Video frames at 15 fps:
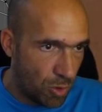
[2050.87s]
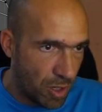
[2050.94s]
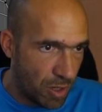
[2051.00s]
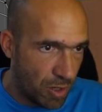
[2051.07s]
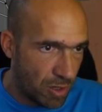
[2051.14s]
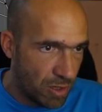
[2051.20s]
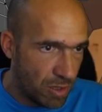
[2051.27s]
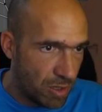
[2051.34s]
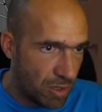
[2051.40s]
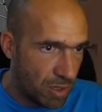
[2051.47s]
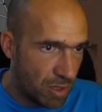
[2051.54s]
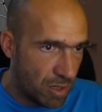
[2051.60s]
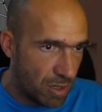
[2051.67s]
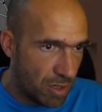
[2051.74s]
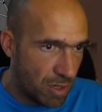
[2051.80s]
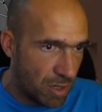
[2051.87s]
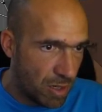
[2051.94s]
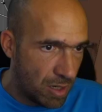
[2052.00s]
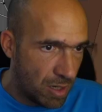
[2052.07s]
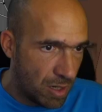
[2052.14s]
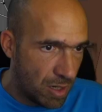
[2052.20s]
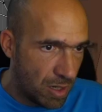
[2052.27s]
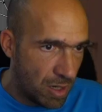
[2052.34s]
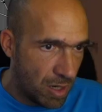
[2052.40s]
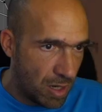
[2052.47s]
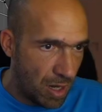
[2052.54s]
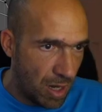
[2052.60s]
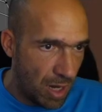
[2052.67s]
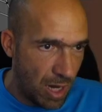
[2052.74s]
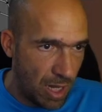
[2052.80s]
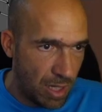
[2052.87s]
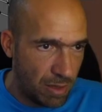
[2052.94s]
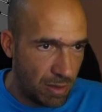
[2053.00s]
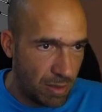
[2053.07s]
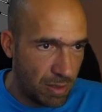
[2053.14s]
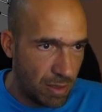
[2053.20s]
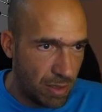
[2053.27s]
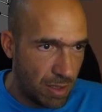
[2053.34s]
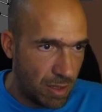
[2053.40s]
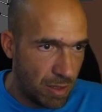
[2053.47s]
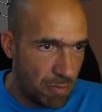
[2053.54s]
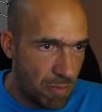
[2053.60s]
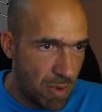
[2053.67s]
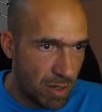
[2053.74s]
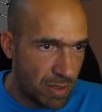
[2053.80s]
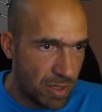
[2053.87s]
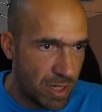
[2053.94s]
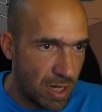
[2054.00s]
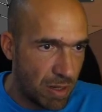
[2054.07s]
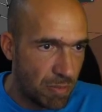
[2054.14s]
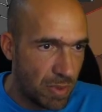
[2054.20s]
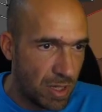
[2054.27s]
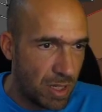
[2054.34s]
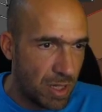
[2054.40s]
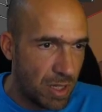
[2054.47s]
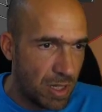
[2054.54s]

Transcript: here and mark seam.